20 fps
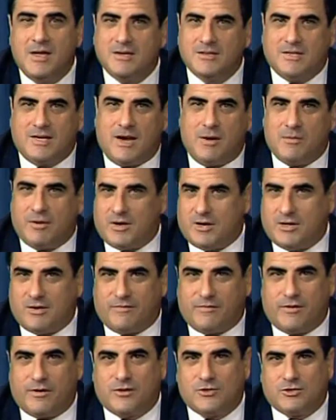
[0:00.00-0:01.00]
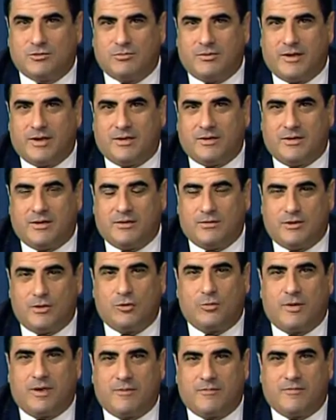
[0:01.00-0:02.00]
Today we're going to diverge away a
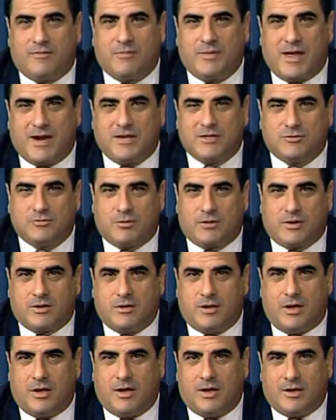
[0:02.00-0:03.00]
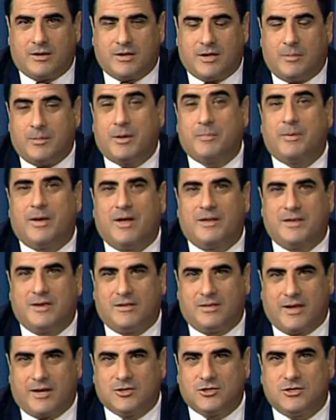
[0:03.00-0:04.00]
little way from that as we're coming upon the
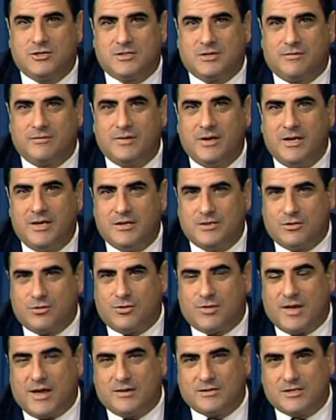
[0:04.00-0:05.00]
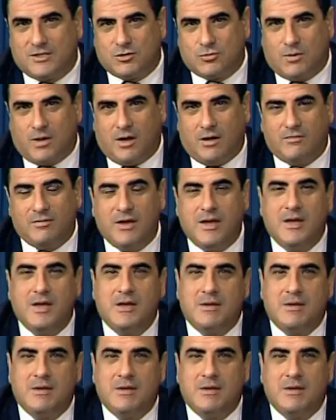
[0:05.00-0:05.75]
elections of 2012.